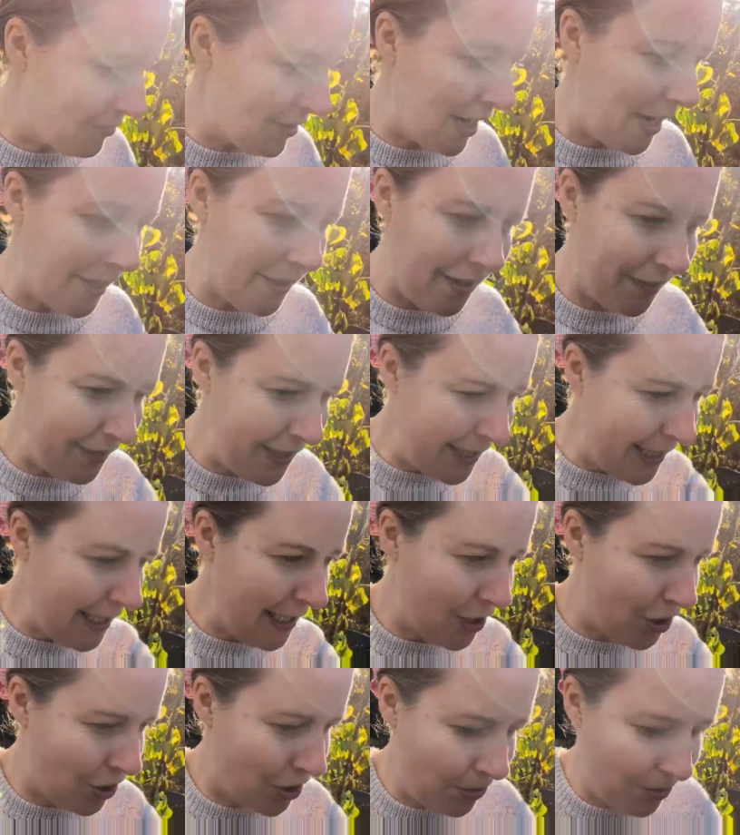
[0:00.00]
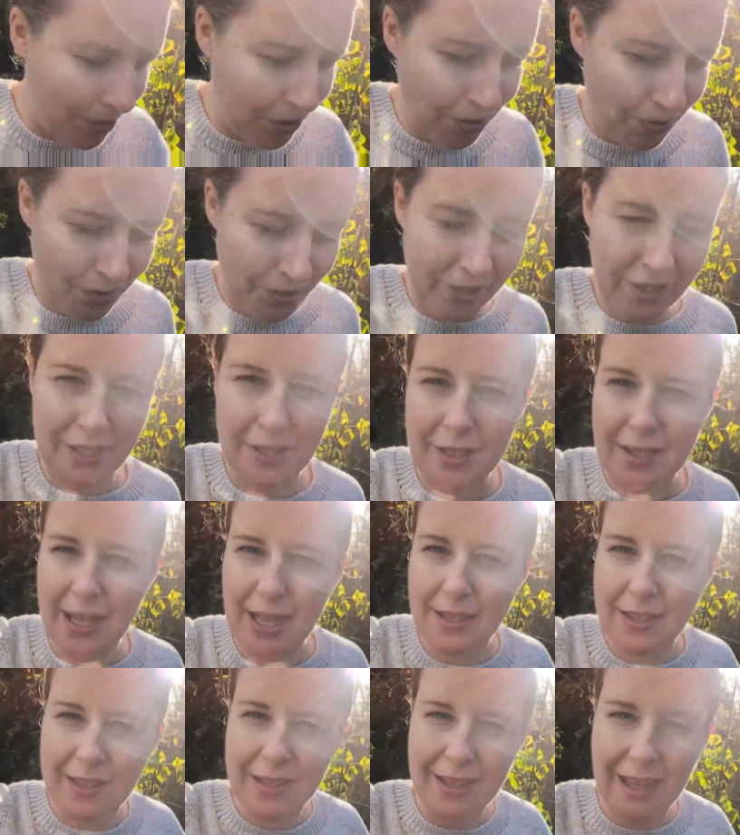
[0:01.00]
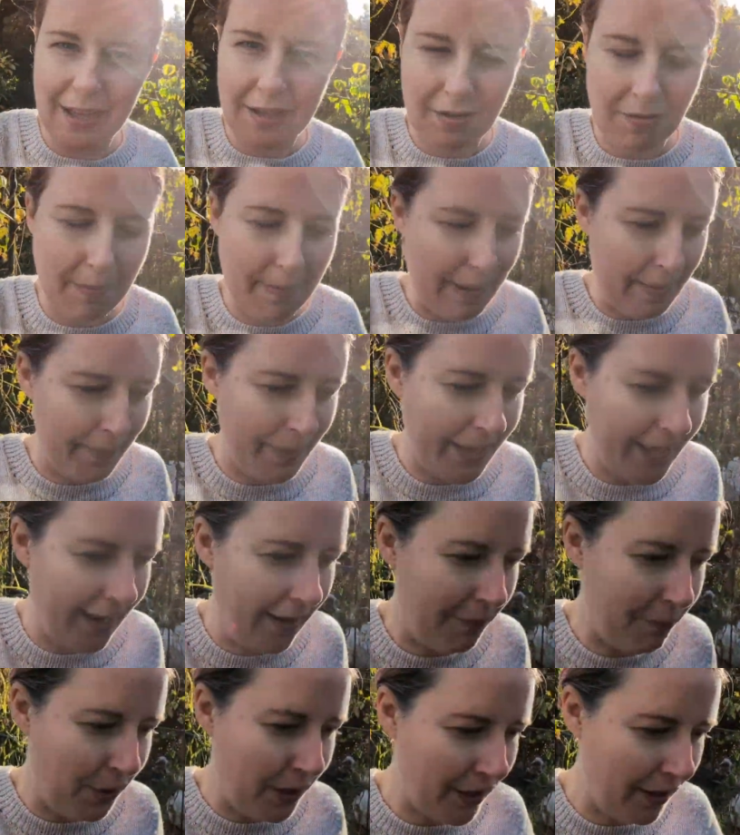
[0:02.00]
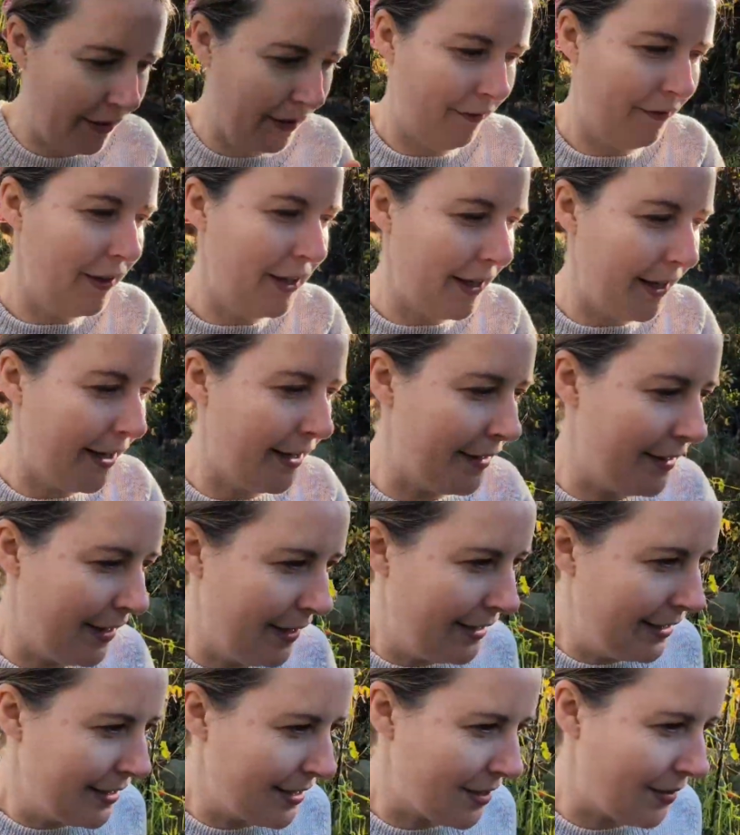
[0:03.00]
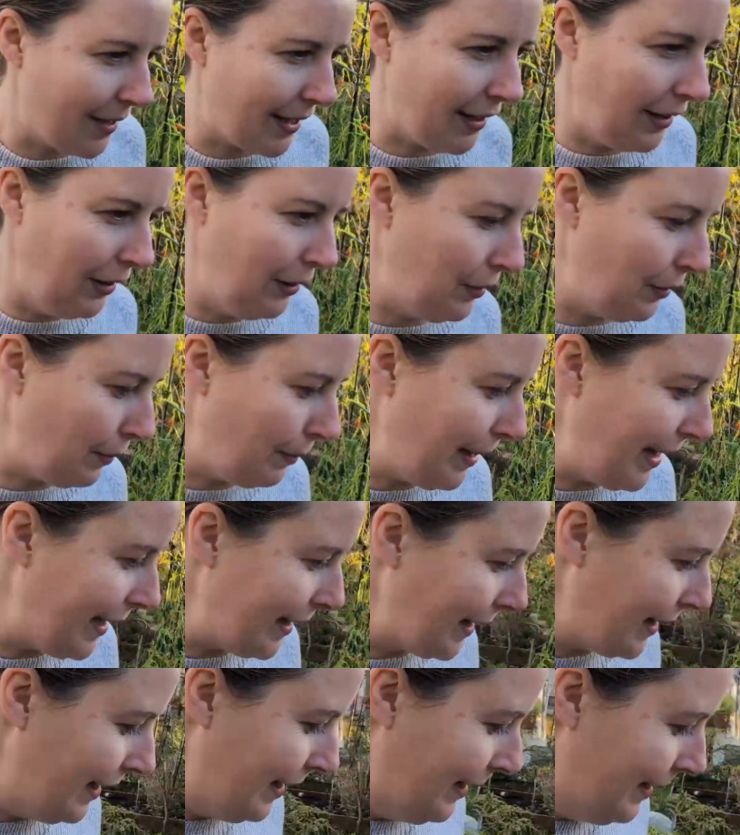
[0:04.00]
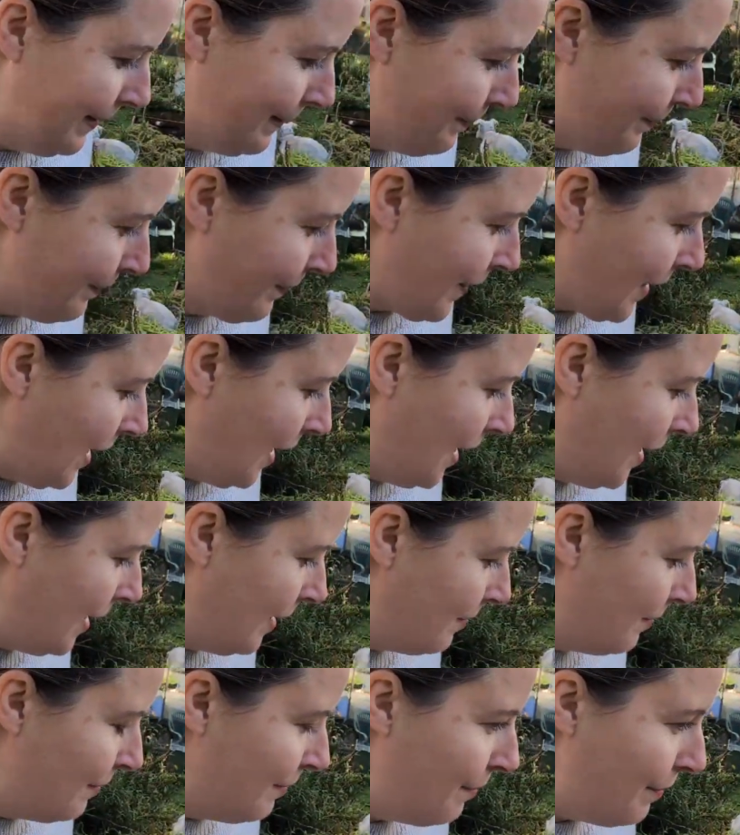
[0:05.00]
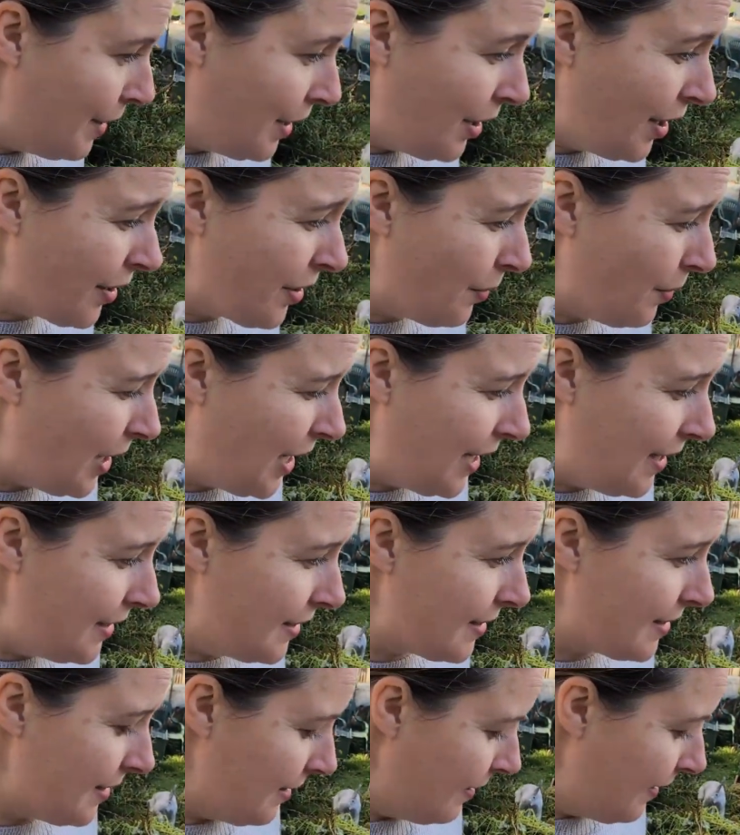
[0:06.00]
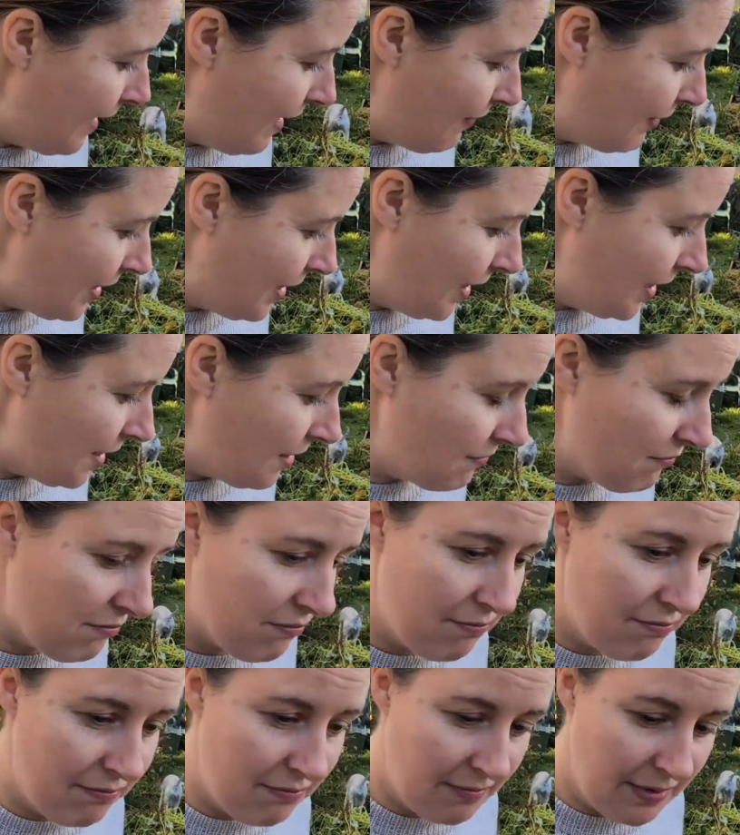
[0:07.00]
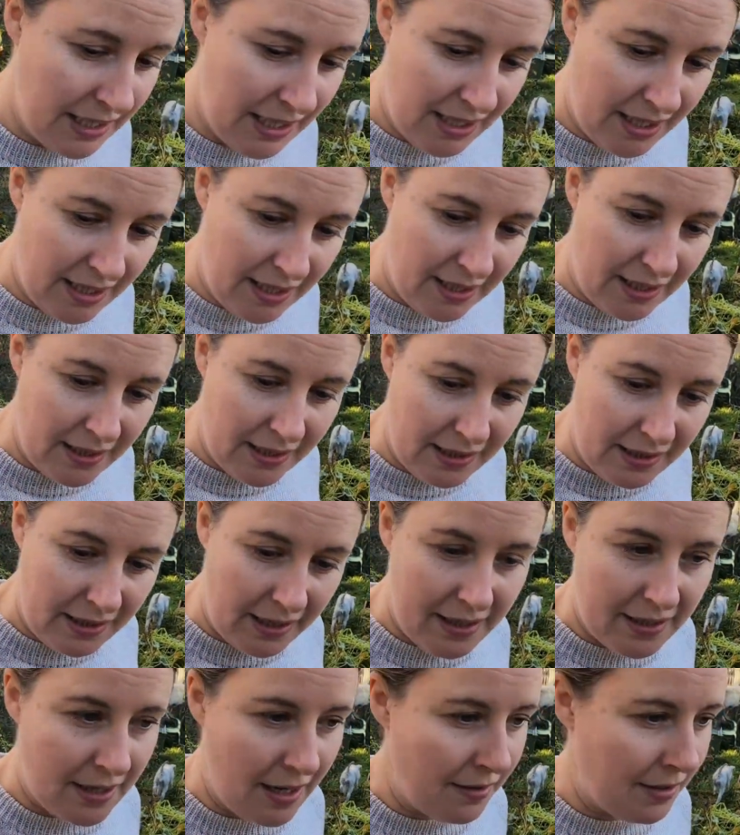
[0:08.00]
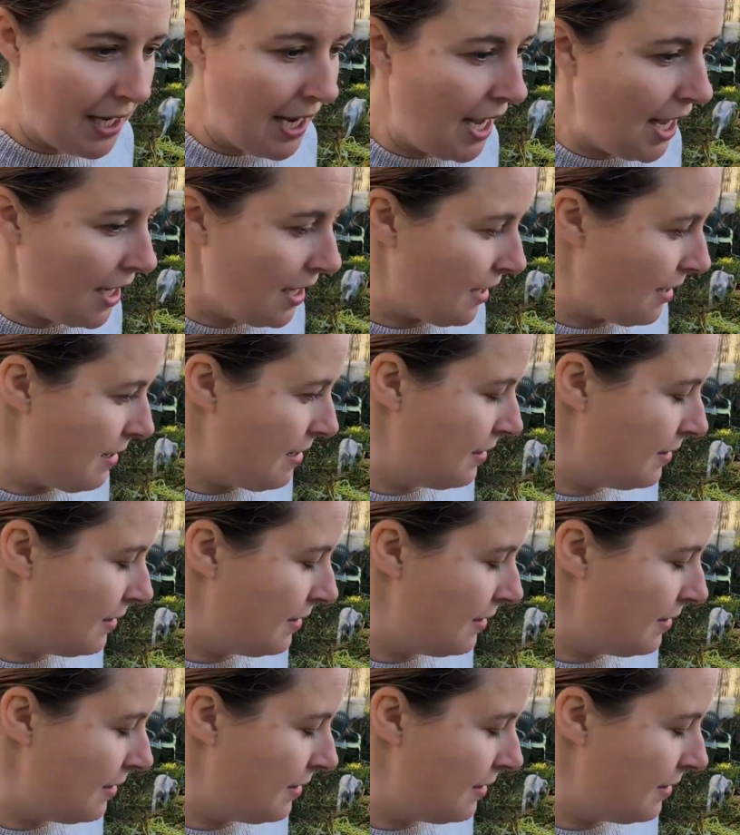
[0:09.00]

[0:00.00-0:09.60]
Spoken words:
Right, they're in these two corners. Let's remember that. I put it on the video so I can look back. But otherwise, everything is okay.